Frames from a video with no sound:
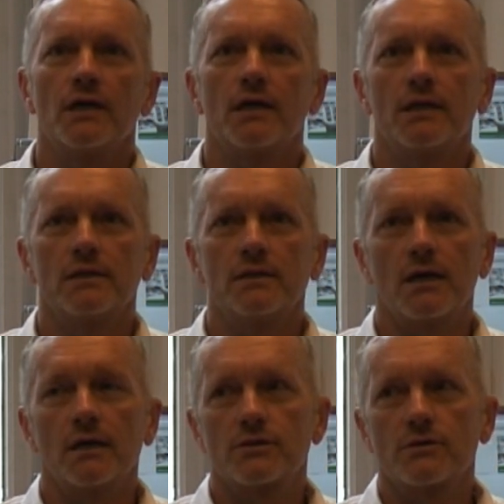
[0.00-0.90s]
and
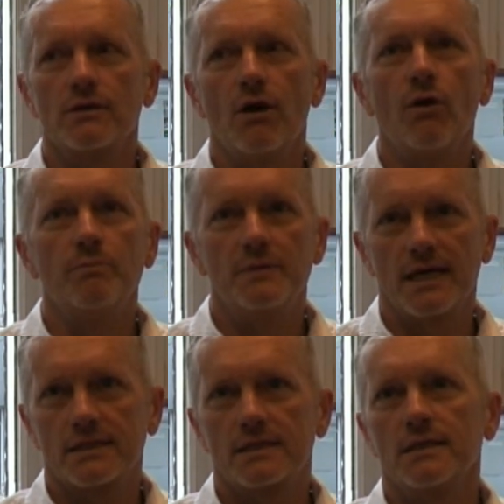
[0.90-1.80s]
I certainly hope that